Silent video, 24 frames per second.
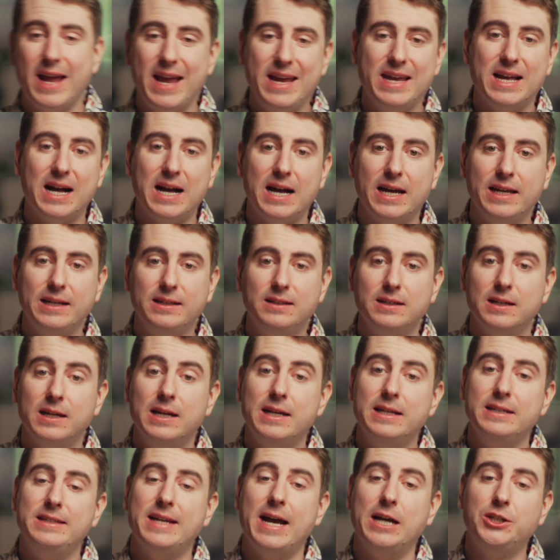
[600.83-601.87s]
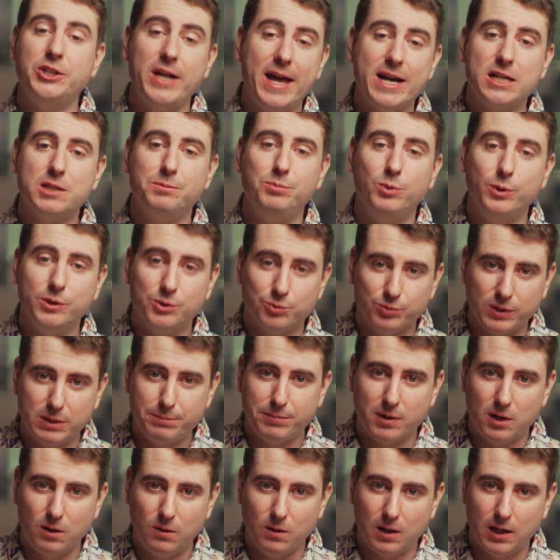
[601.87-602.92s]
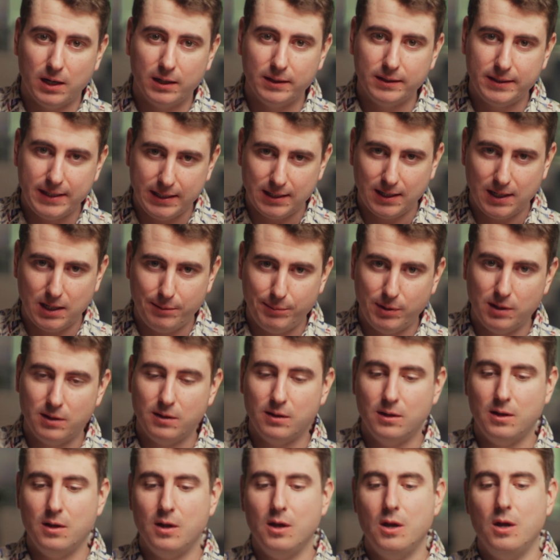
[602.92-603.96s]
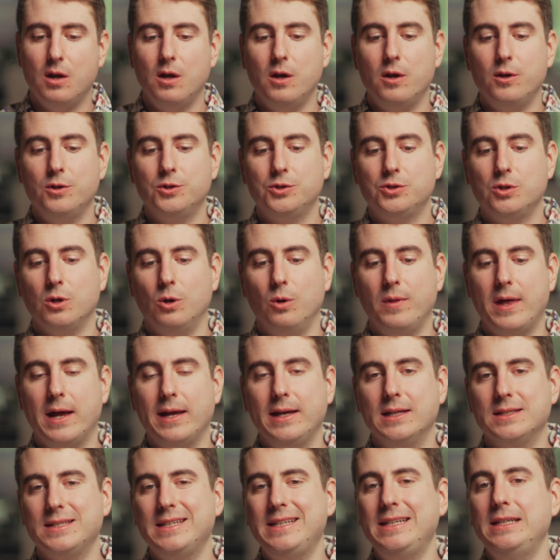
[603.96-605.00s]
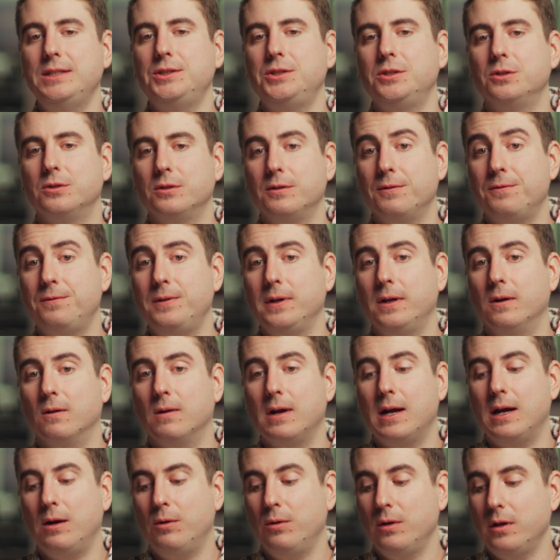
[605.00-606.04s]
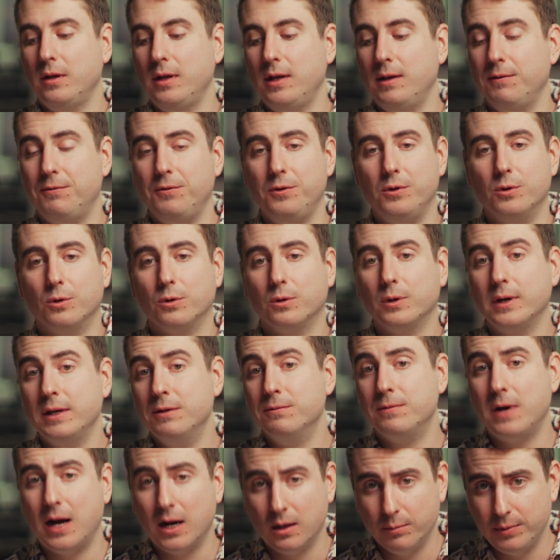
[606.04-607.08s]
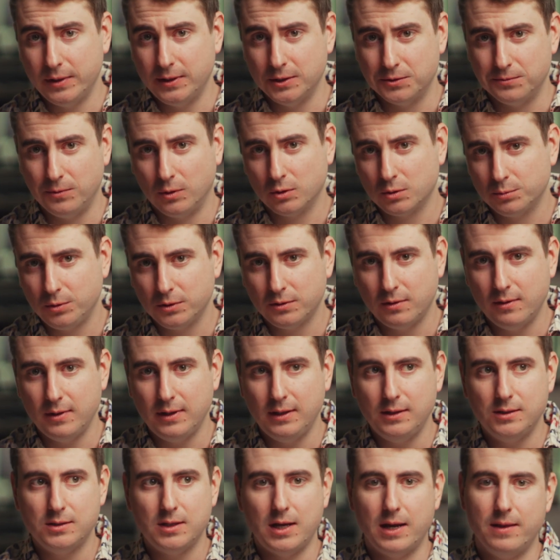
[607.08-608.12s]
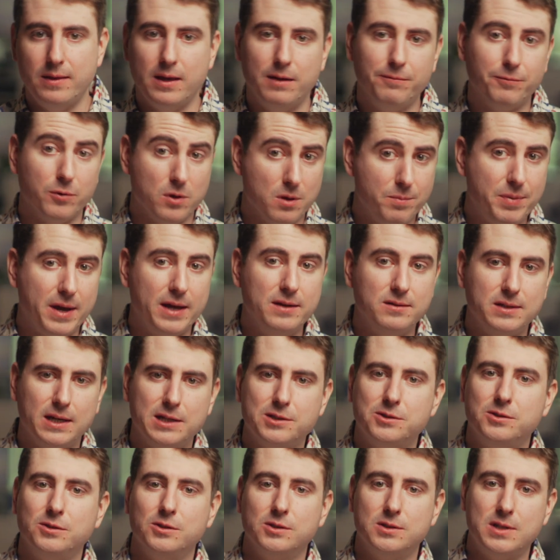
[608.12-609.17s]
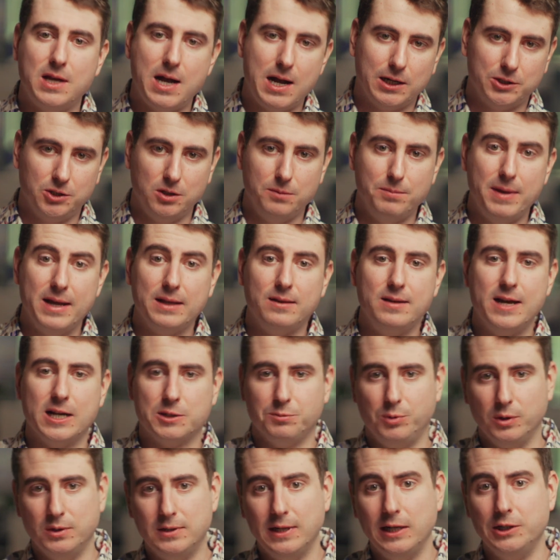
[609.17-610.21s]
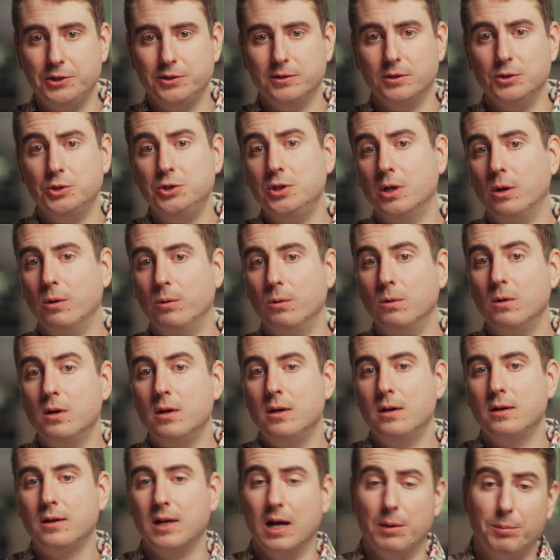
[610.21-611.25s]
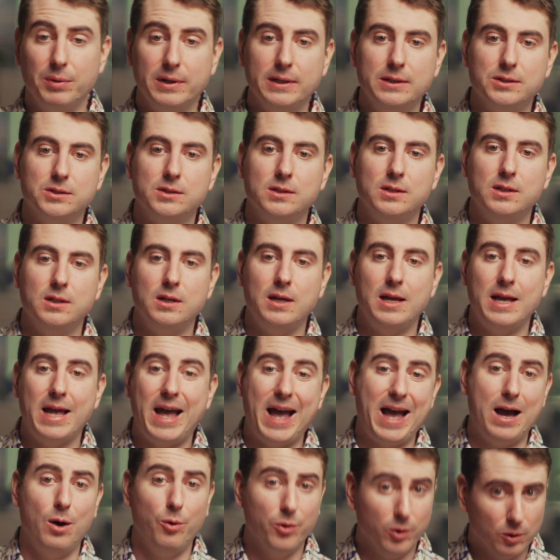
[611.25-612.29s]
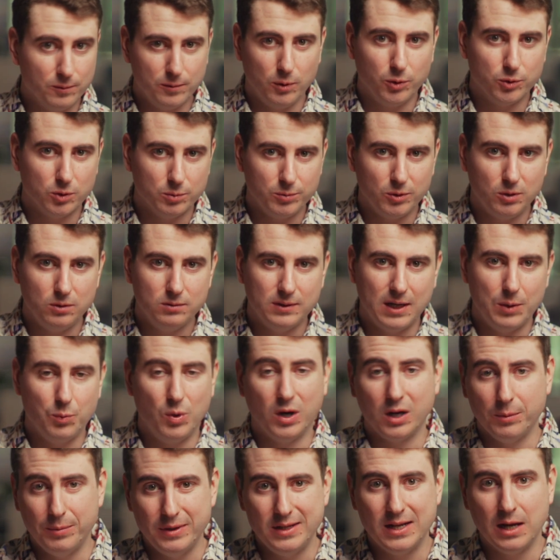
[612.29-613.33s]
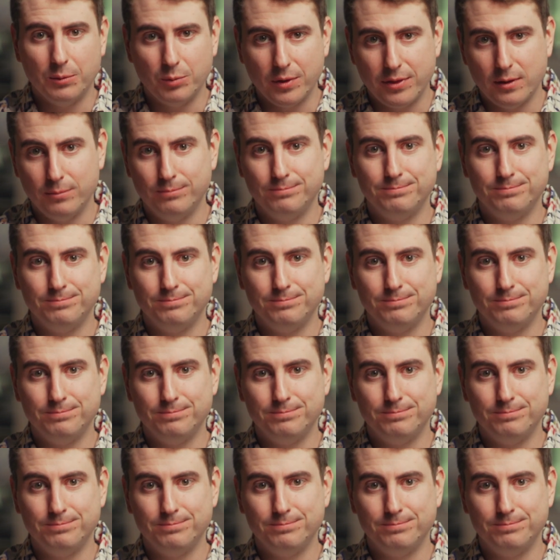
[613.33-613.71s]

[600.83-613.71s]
AI-exploits repo on GitHub. Yes. So that it's easier to figure out if your environment is vulnerable to these, and then for the pen testers to actually make the exploitation and show companies how they're vulnerable and what exactly. can be done with them.